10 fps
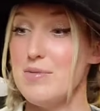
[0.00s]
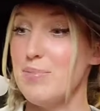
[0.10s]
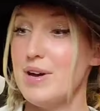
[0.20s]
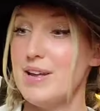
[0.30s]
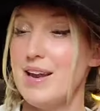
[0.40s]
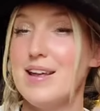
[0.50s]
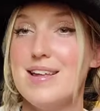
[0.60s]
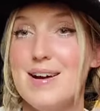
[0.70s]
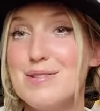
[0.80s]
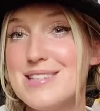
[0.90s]
but
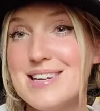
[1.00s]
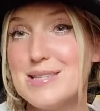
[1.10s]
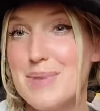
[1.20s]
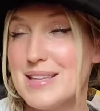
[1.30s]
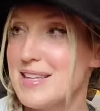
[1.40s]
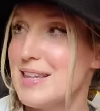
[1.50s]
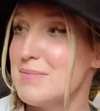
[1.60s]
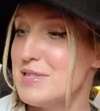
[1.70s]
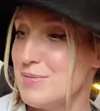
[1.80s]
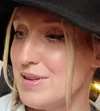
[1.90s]
I wasn't expecting them
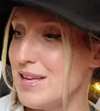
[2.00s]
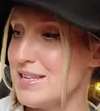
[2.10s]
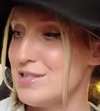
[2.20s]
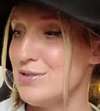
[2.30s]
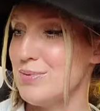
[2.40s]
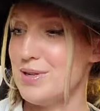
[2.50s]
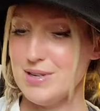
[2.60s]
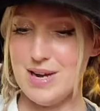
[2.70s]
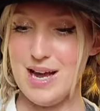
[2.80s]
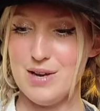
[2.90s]
to be like
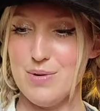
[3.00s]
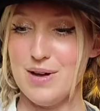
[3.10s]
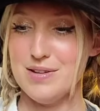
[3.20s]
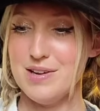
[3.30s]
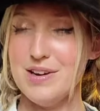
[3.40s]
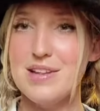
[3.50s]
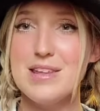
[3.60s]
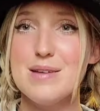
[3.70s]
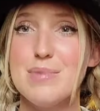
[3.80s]
super high quality or anything,